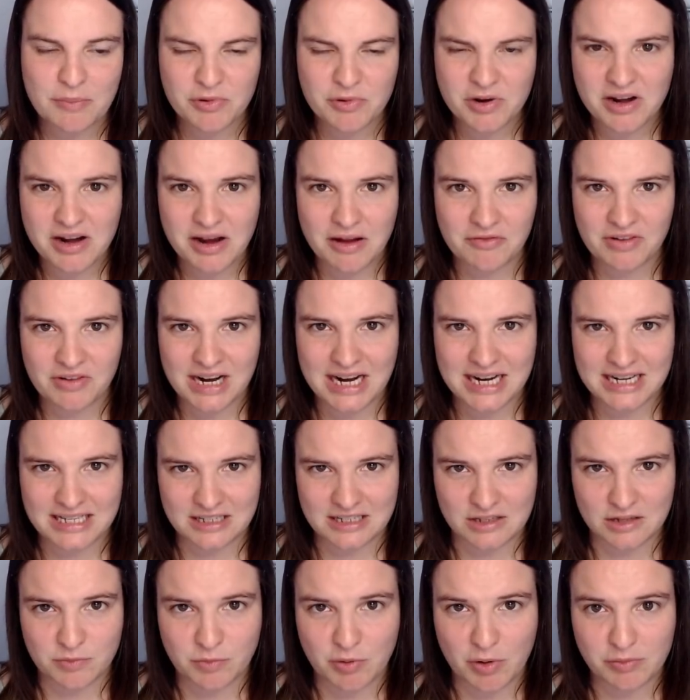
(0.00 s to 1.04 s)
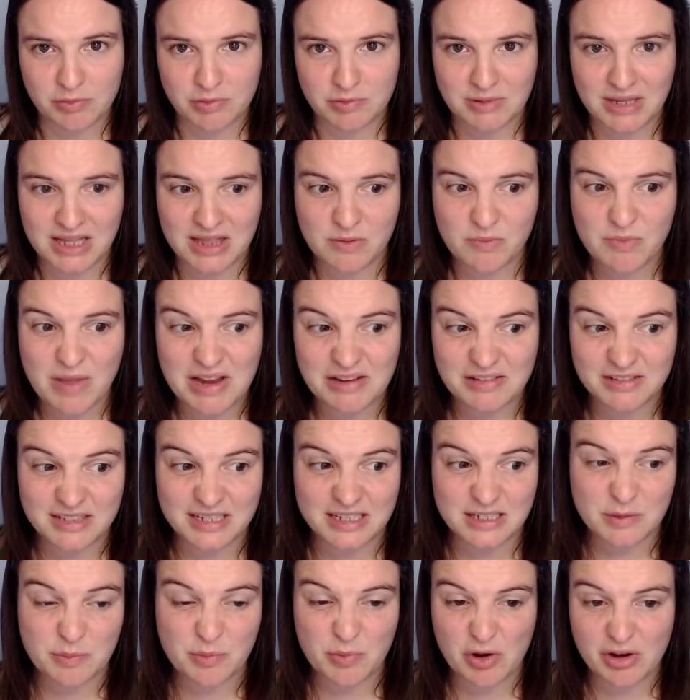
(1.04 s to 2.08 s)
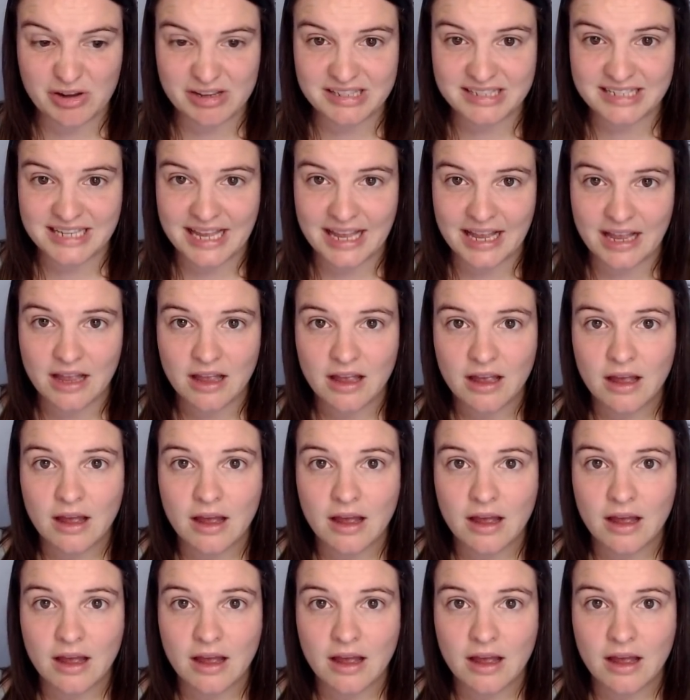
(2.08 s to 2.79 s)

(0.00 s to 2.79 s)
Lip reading: Bruno Fernandes is probably the most disappointing